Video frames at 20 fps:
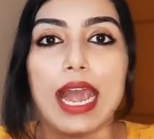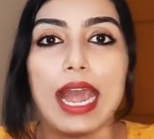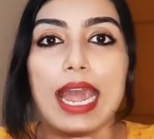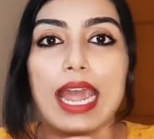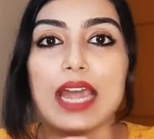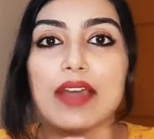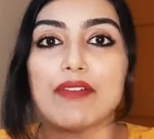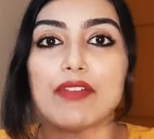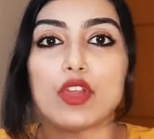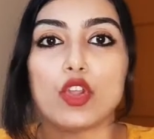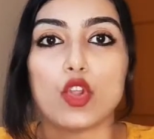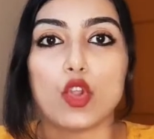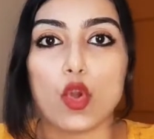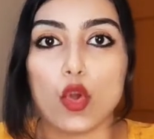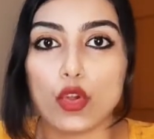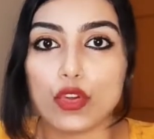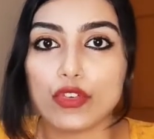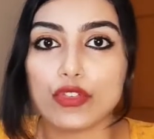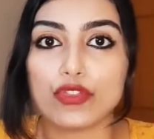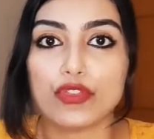I have a
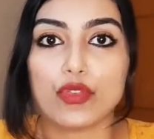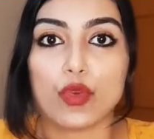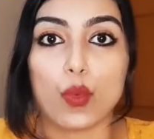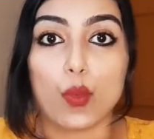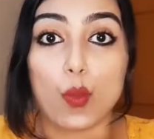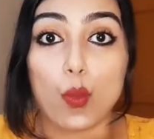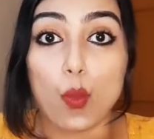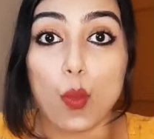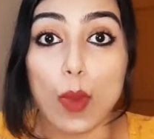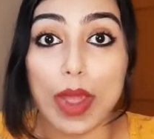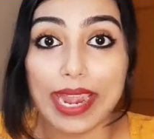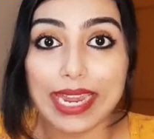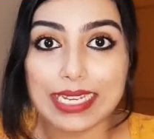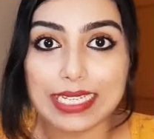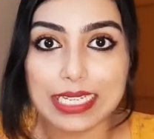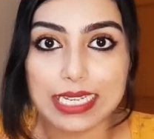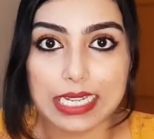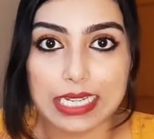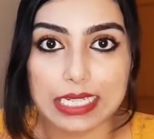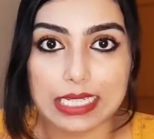lot of
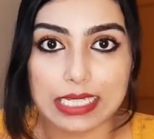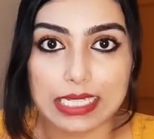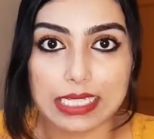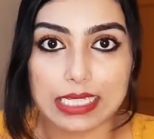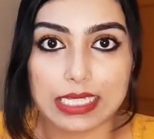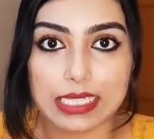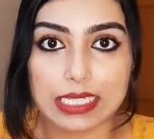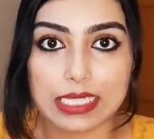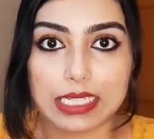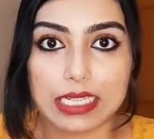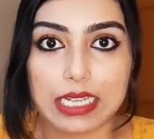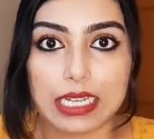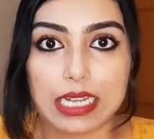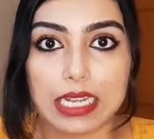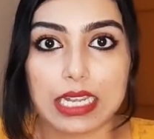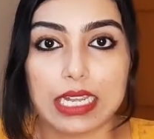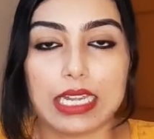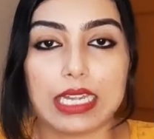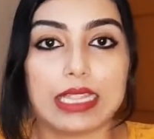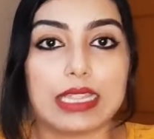whiteheads
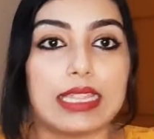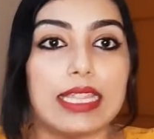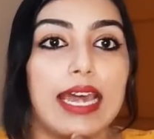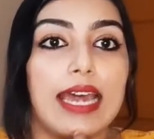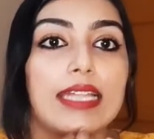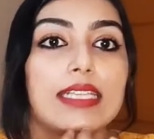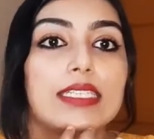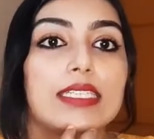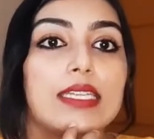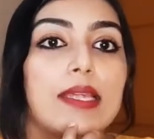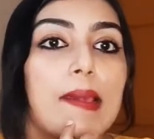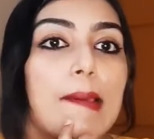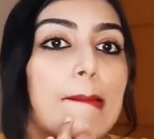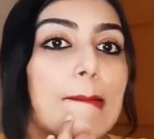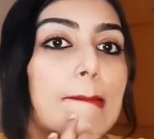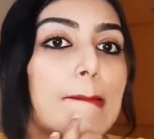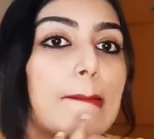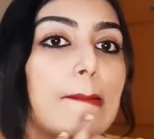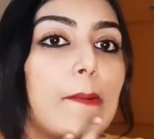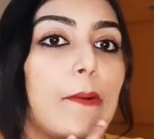that
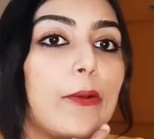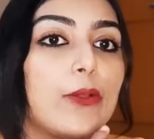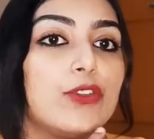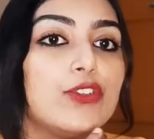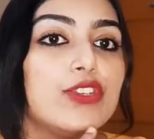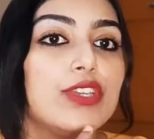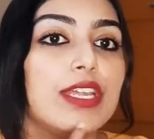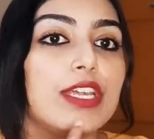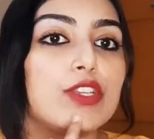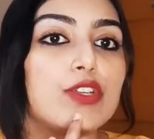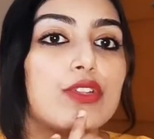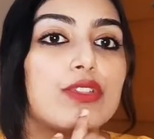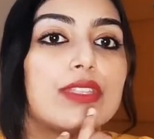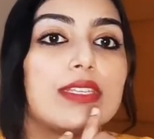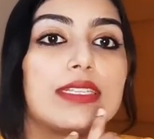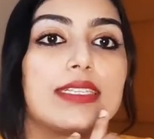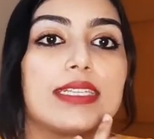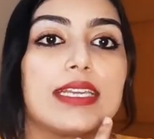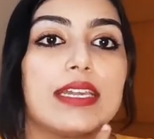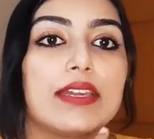originate on
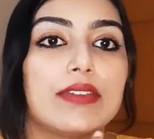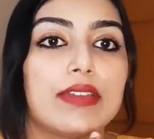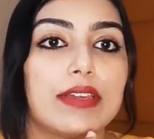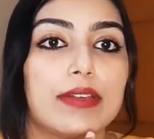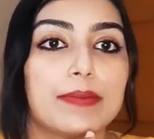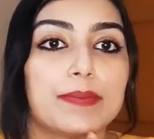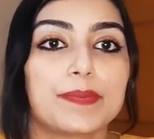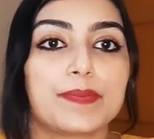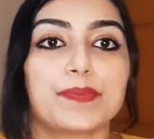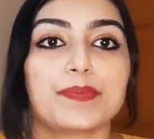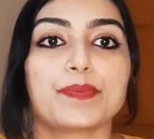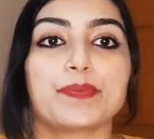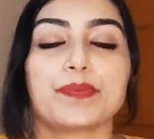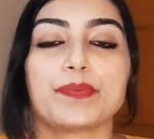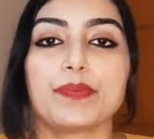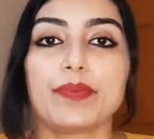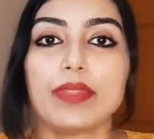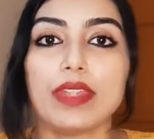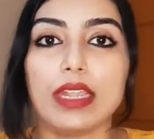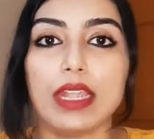this area,
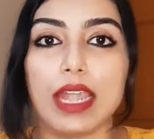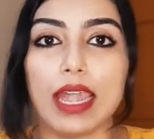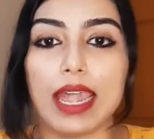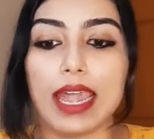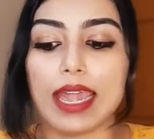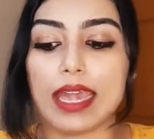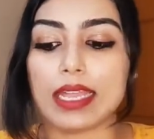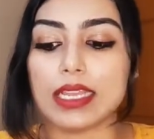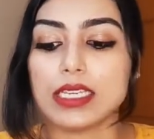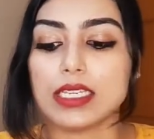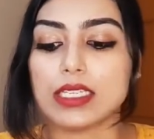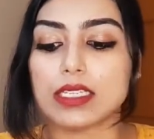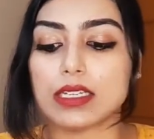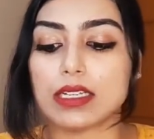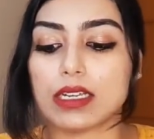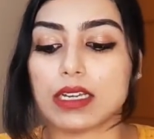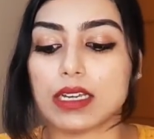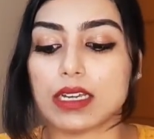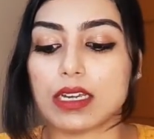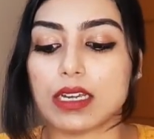and
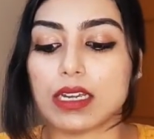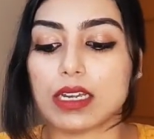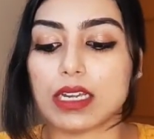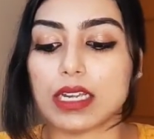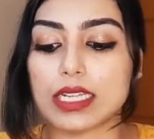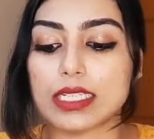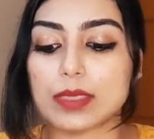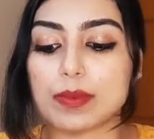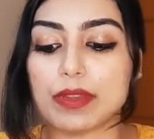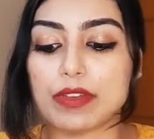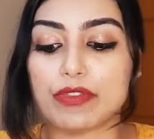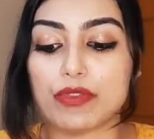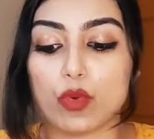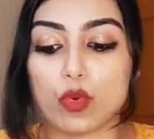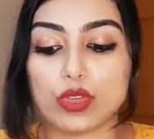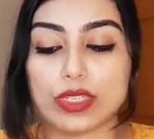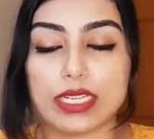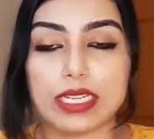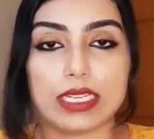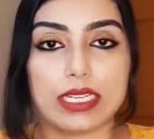it's been
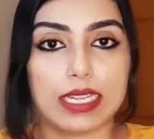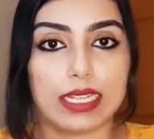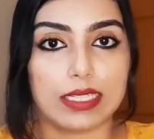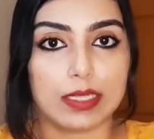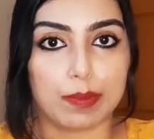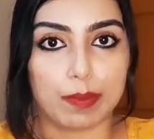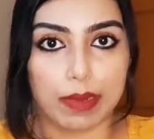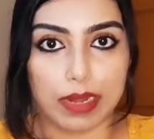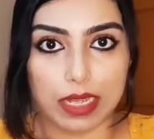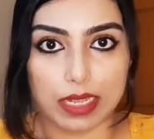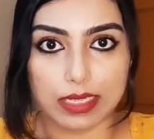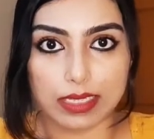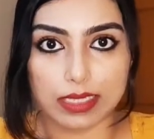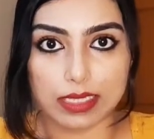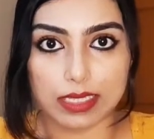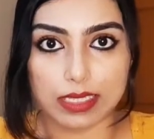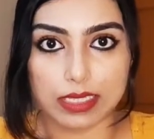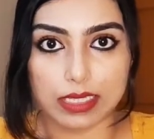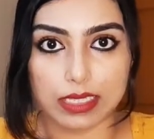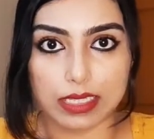14 days
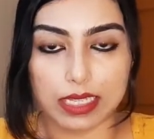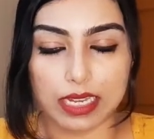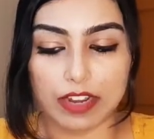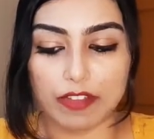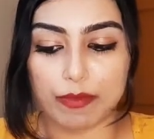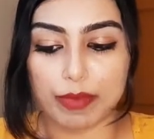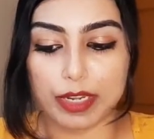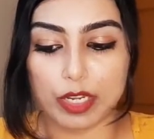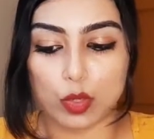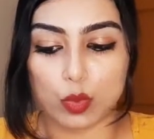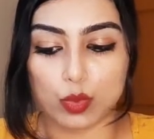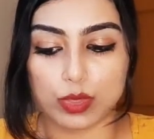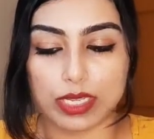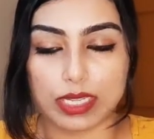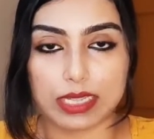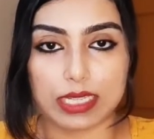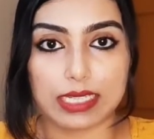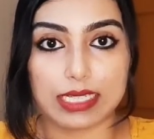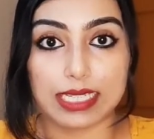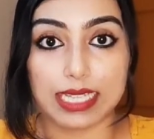plus that I've been
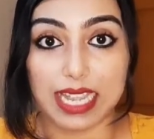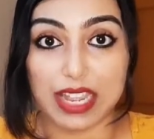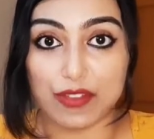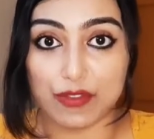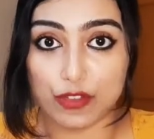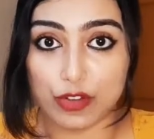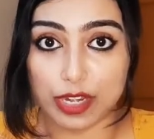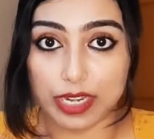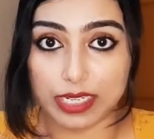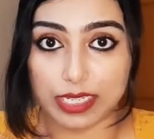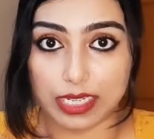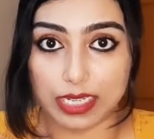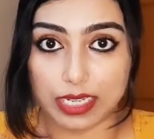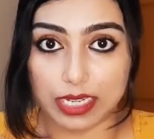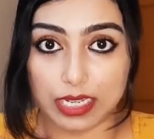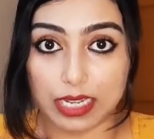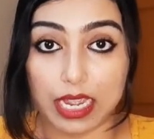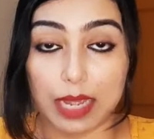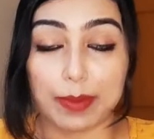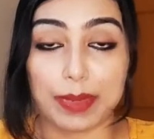using this every
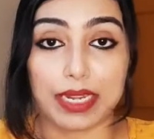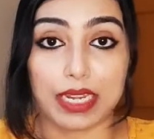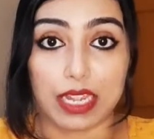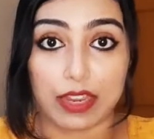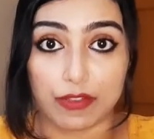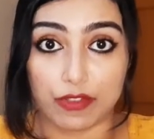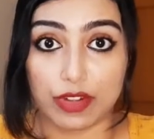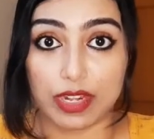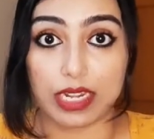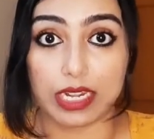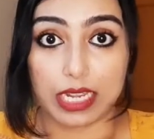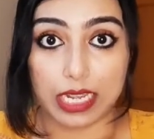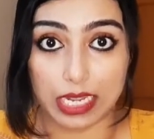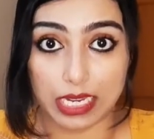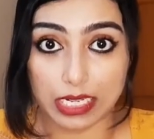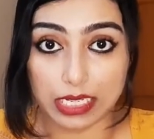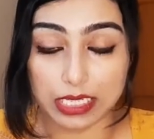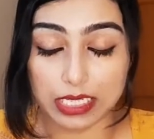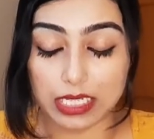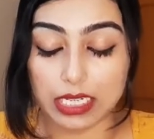day, every
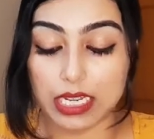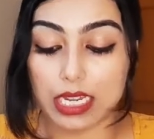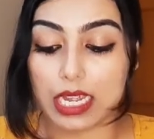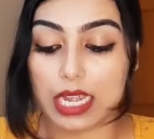night.